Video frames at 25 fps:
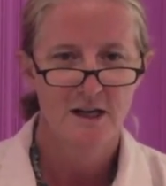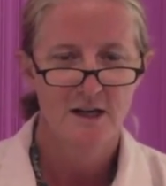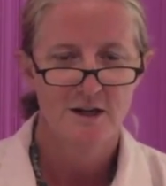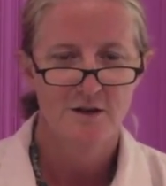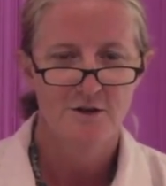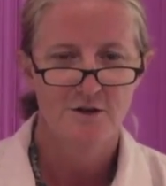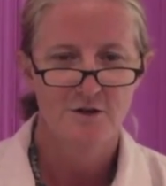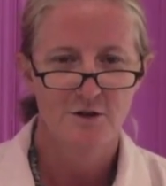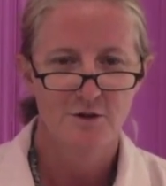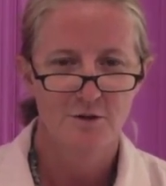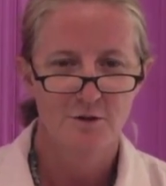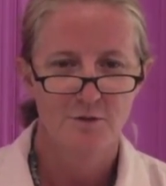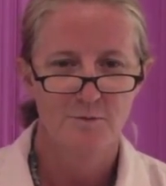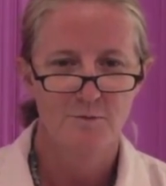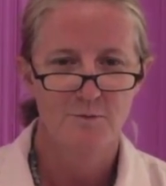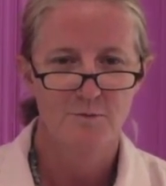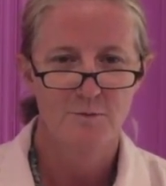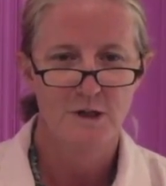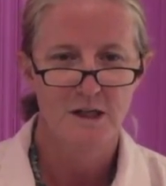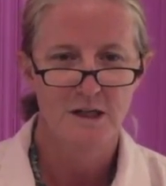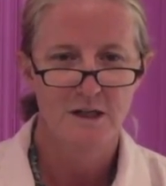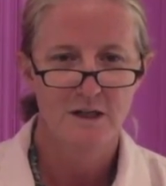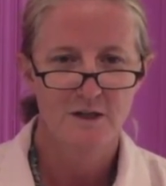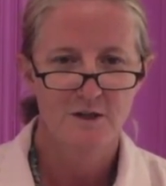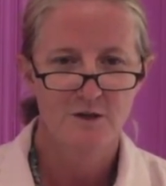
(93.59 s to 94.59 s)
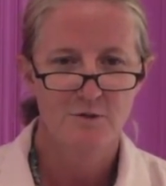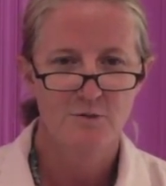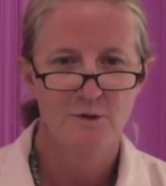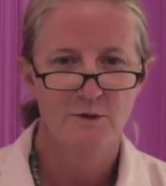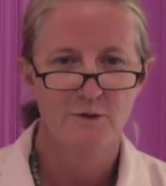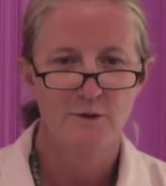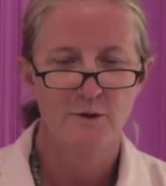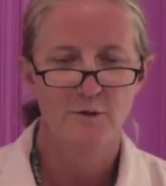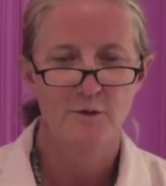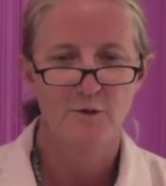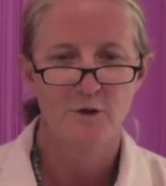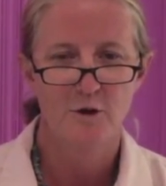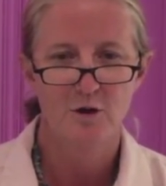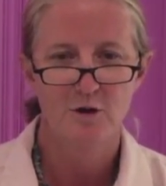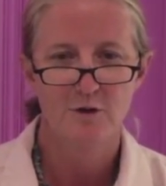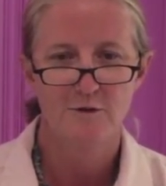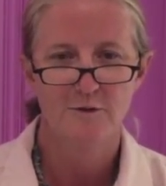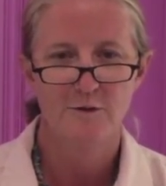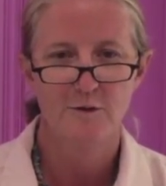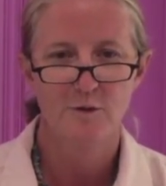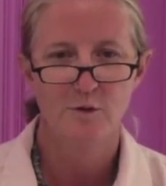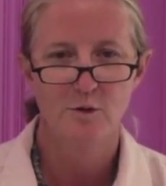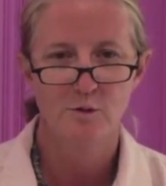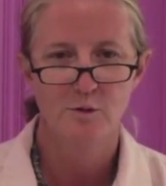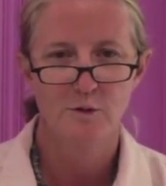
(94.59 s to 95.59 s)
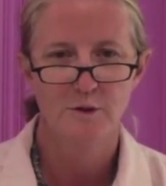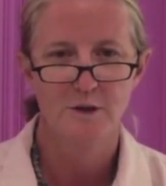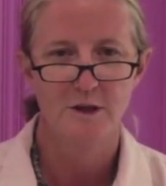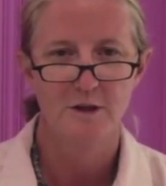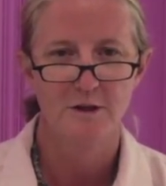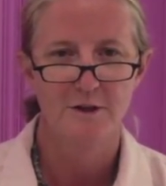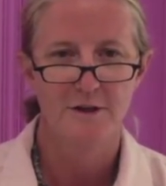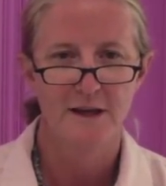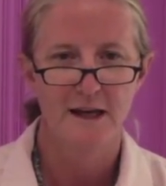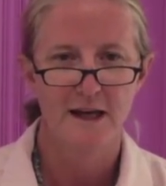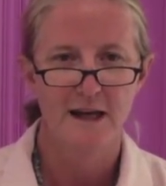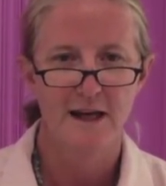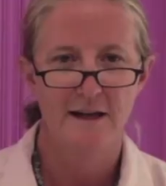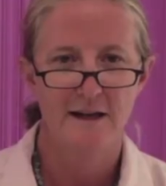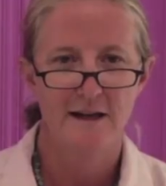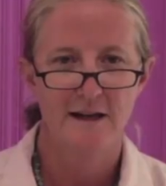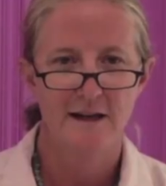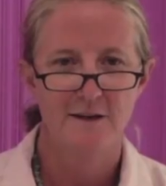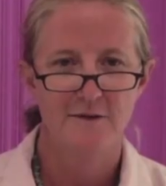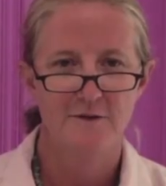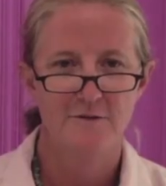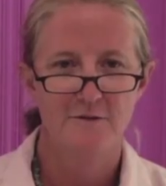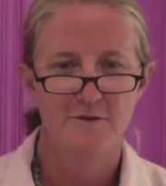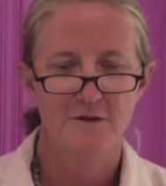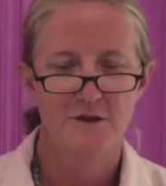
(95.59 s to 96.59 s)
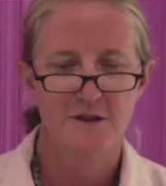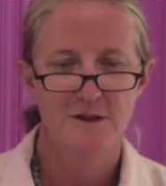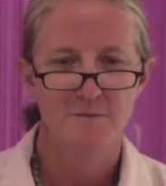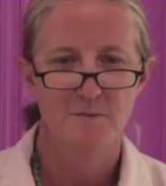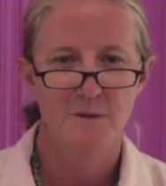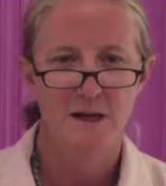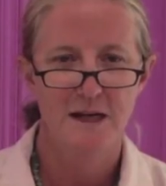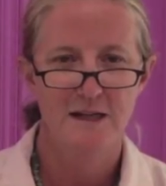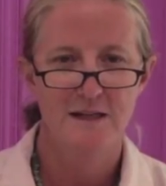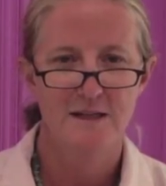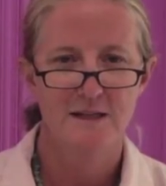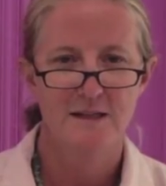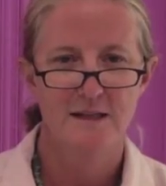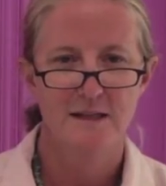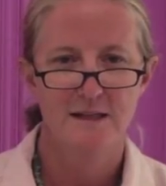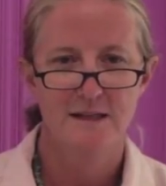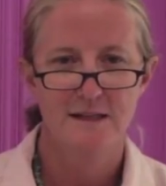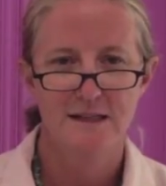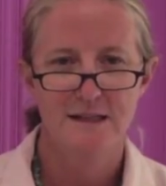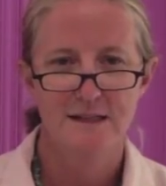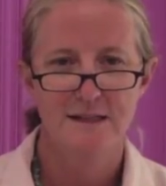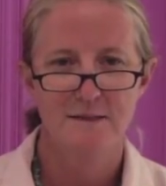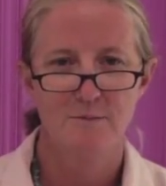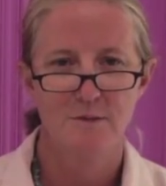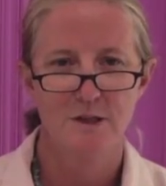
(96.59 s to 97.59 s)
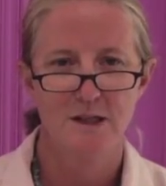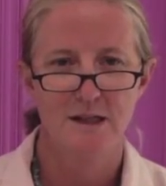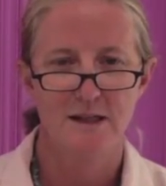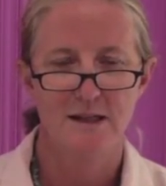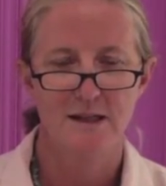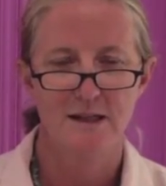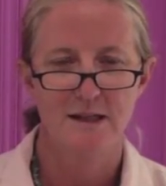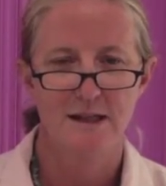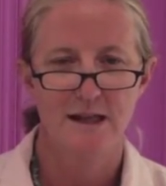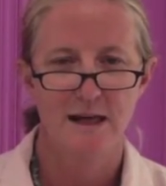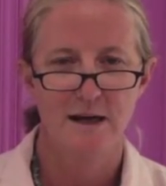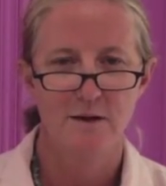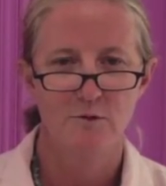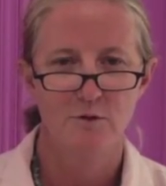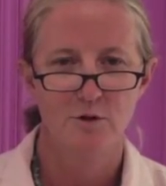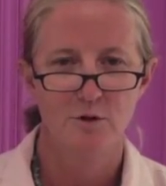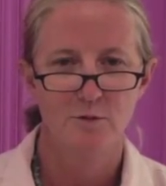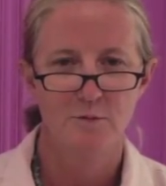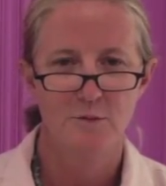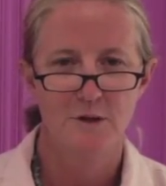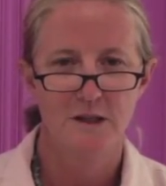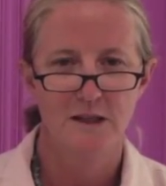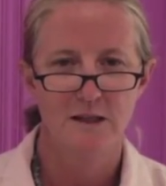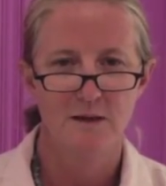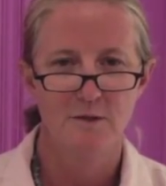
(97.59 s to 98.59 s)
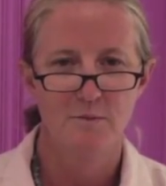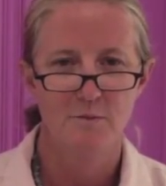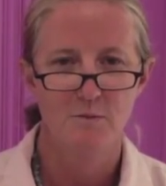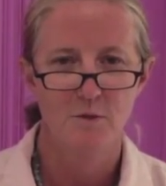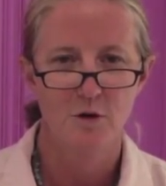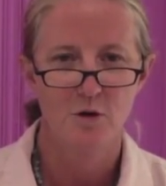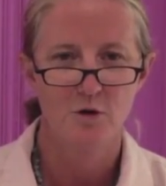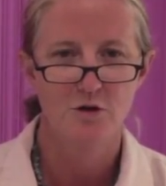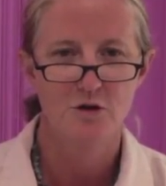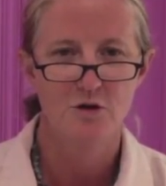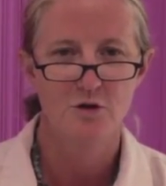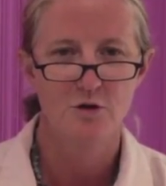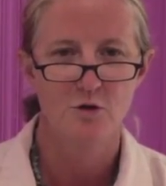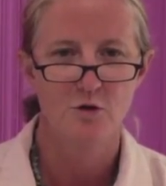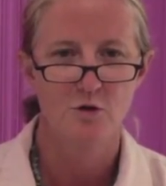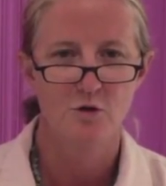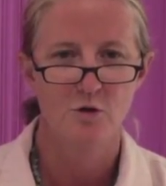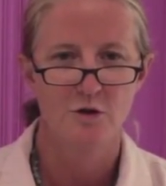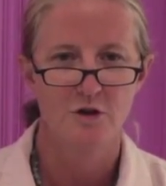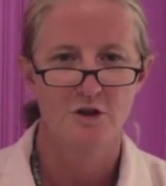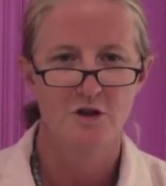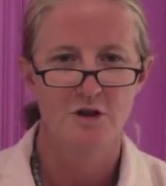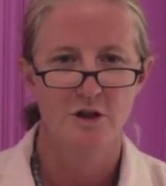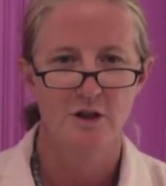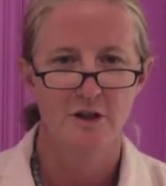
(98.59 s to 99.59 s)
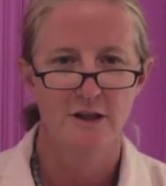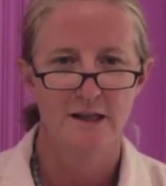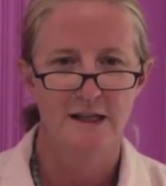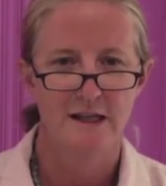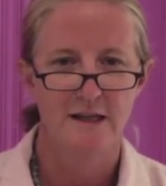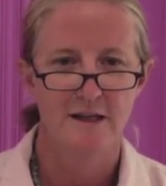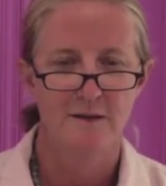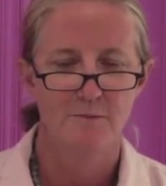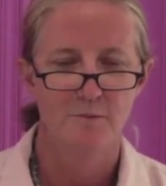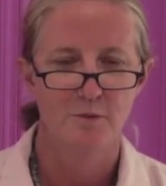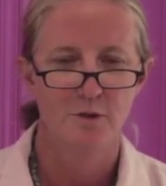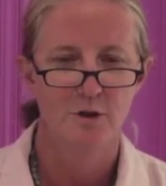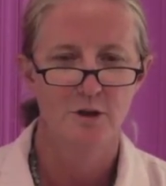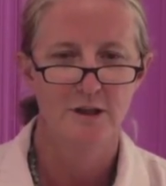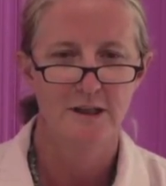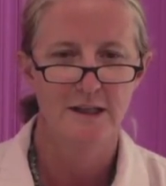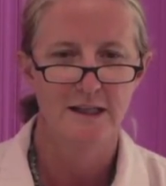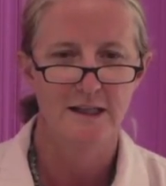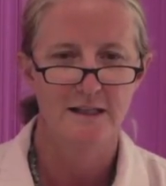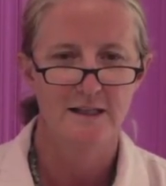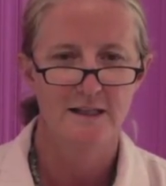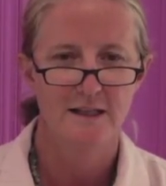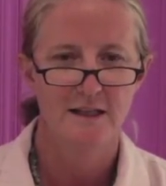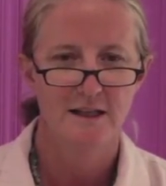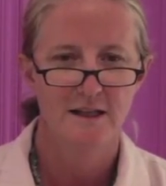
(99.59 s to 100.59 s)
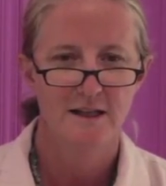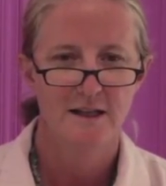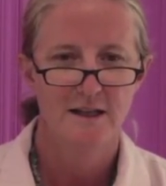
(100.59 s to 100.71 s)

So because we've evolved forward on that, it made sense to me that that would be the most nutritionally complete.